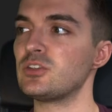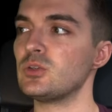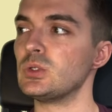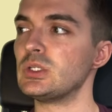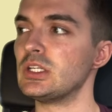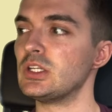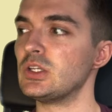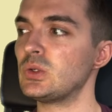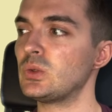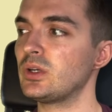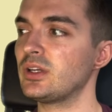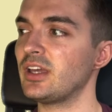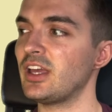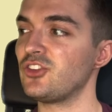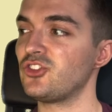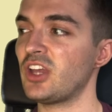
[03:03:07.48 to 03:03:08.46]
to To-Do
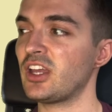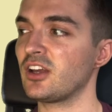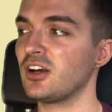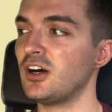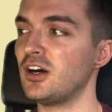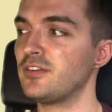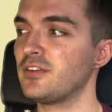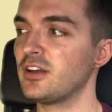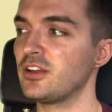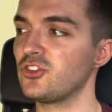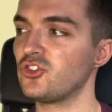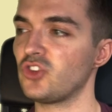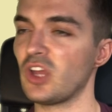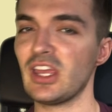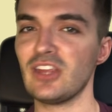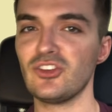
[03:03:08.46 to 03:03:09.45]
and check off
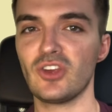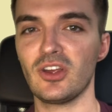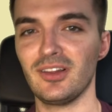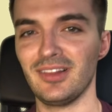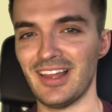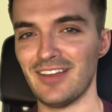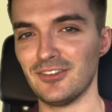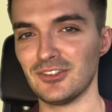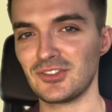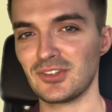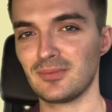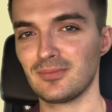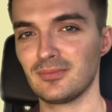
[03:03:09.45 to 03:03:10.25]
Change Levels.